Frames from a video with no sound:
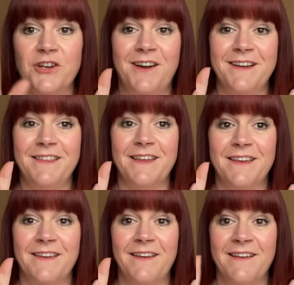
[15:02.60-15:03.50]
I
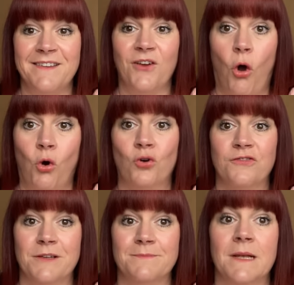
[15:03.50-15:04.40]
think is
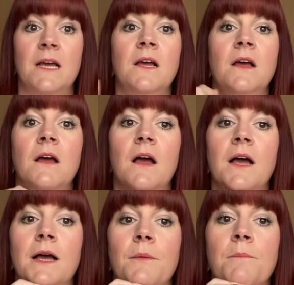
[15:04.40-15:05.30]
awesome.
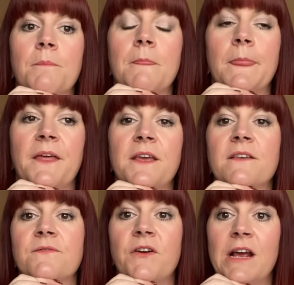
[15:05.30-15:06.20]
I think it's
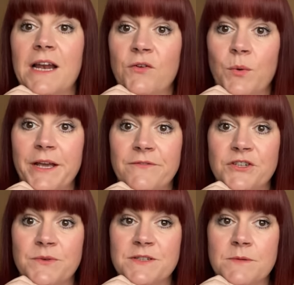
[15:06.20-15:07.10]
a very clever way of
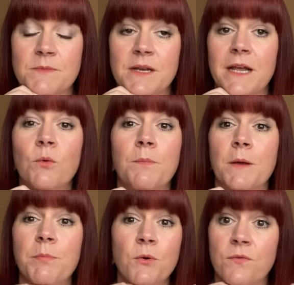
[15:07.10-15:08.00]
doing something. It would be
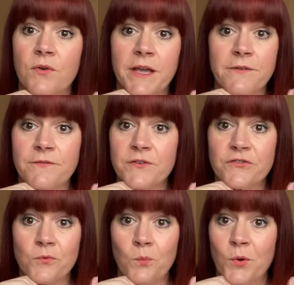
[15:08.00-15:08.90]
a beautiful gift for
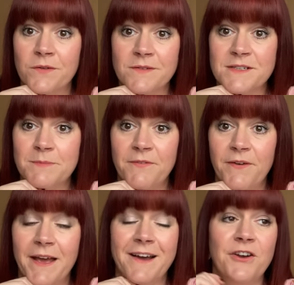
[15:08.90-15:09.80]
someone, to be
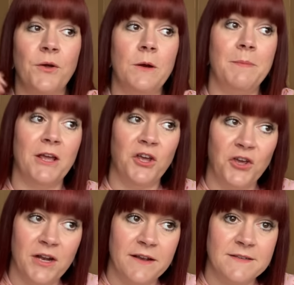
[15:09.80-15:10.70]
fair. I know it'd be
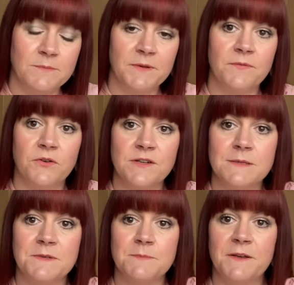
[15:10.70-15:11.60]
early because it'd be for
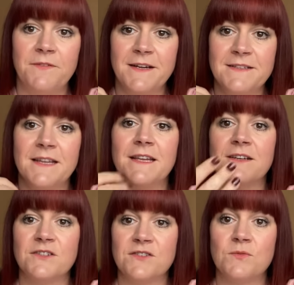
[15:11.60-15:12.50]
Christmas, but if I sent
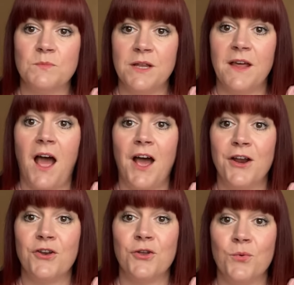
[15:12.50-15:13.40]
that to somebody that I
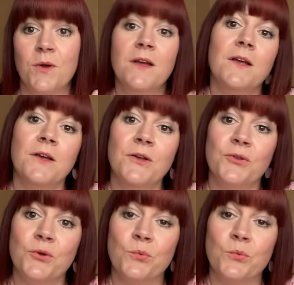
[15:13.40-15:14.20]
knew that